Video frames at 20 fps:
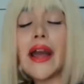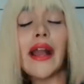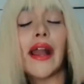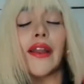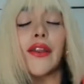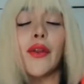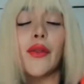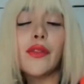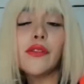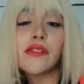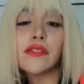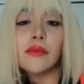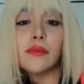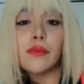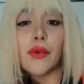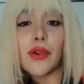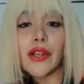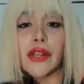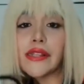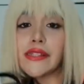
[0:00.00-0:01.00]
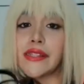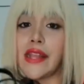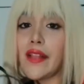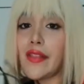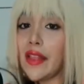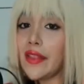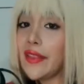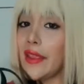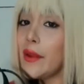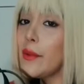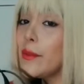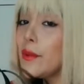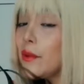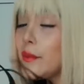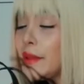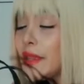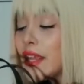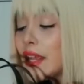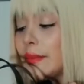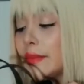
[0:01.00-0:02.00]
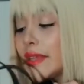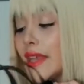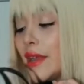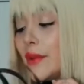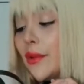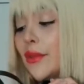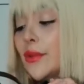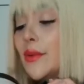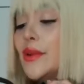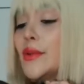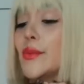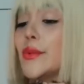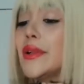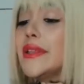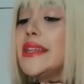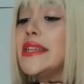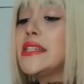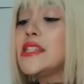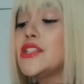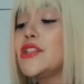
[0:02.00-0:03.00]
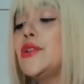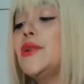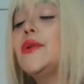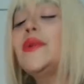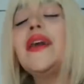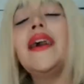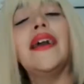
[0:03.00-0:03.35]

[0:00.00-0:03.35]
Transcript: I know the Simorga said that they will be coming out with one really soon.